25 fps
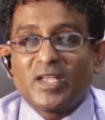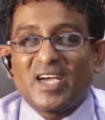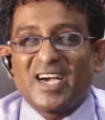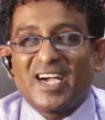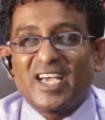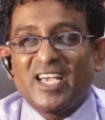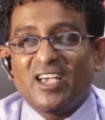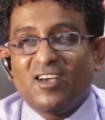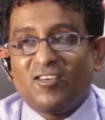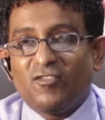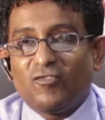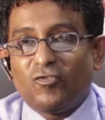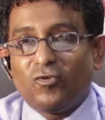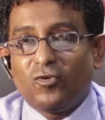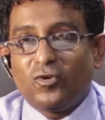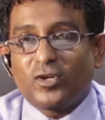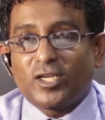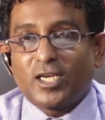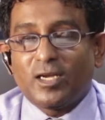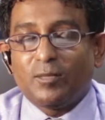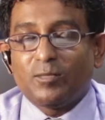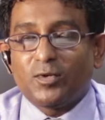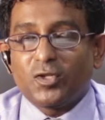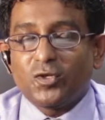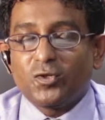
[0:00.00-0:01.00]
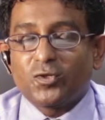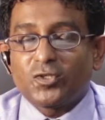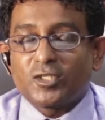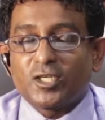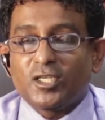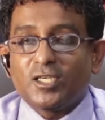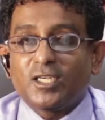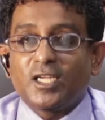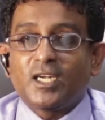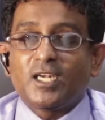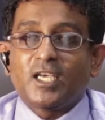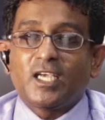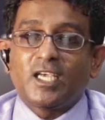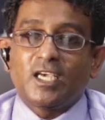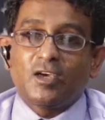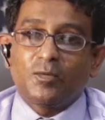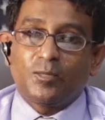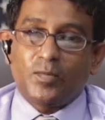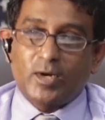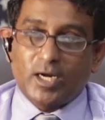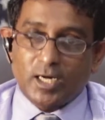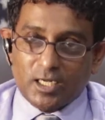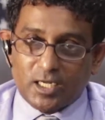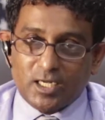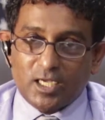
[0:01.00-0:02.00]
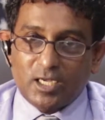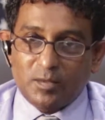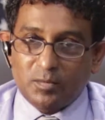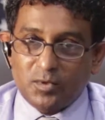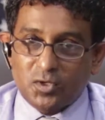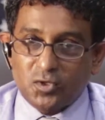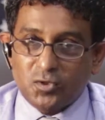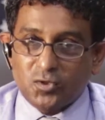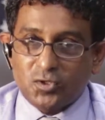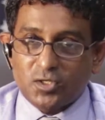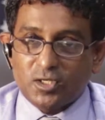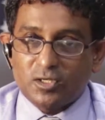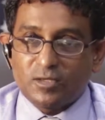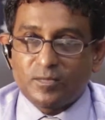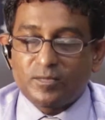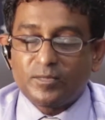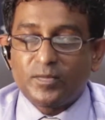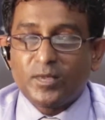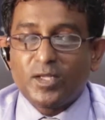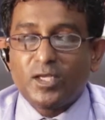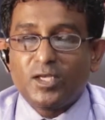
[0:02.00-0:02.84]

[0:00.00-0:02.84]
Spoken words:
I have full-time tuition, and I have part-time tuition.